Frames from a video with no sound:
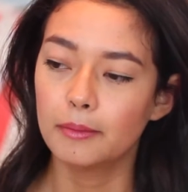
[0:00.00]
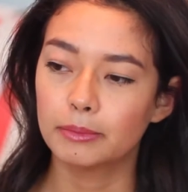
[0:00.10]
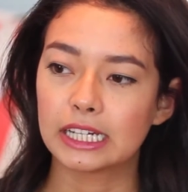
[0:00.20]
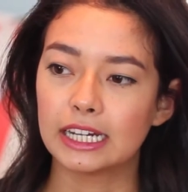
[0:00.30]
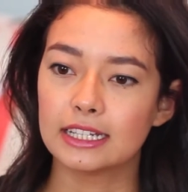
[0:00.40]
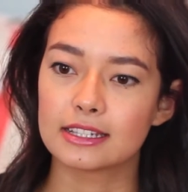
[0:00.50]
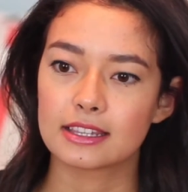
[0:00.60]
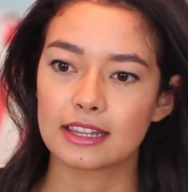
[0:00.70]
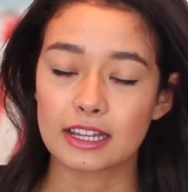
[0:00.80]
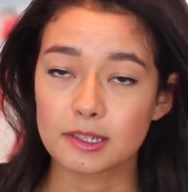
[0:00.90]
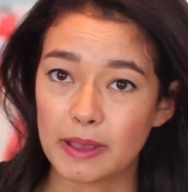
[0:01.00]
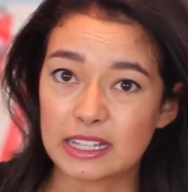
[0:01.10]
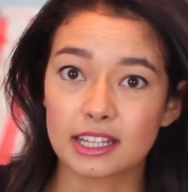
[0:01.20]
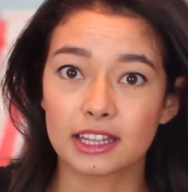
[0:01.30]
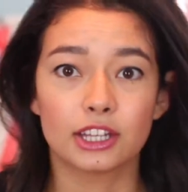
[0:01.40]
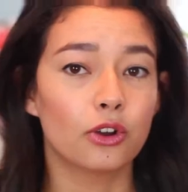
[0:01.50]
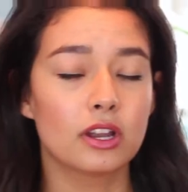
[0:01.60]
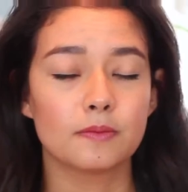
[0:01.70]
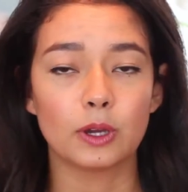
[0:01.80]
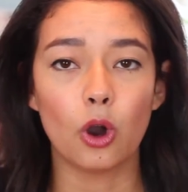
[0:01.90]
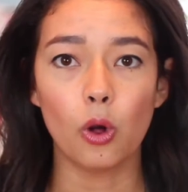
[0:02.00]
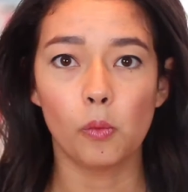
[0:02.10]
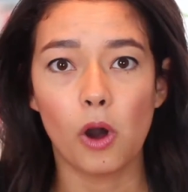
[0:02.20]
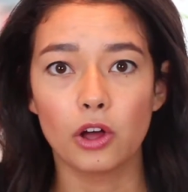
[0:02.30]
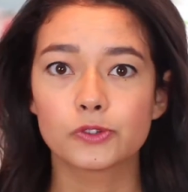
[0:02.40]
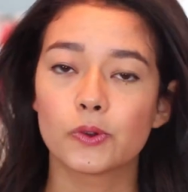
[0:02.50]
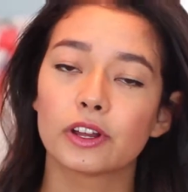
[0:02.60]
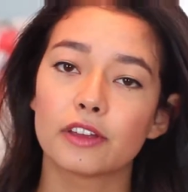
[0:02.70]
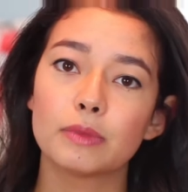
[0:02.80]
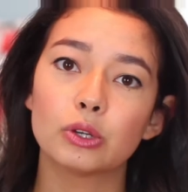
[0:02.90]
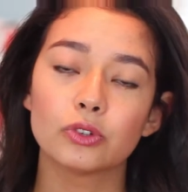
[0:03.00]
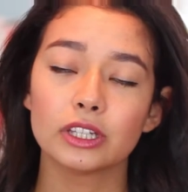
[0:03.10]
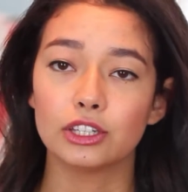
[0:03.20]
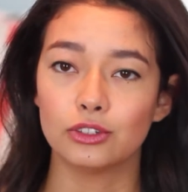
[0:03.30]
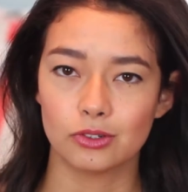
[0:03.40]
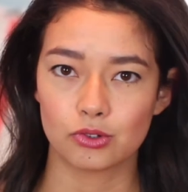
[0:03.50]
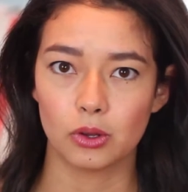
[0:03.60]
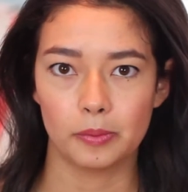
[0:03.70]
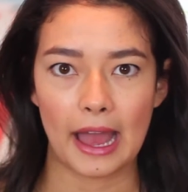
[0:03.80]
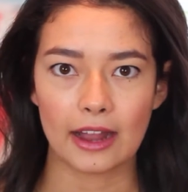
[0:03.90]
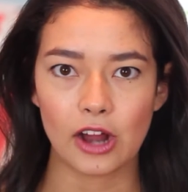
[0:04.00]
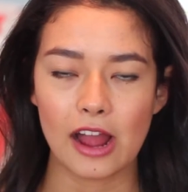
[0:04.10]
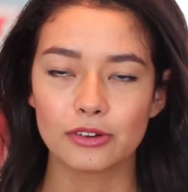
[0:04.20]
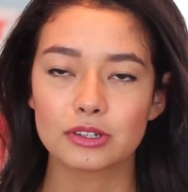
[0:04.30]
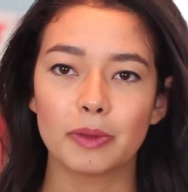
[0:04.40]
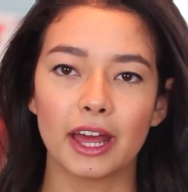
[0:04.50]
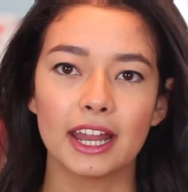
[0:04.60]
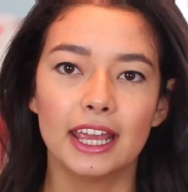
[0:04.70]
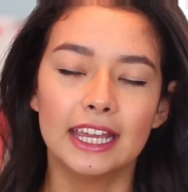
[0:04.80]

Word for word: because that's basically going to be a whole wall so it'll give me a really neutral background but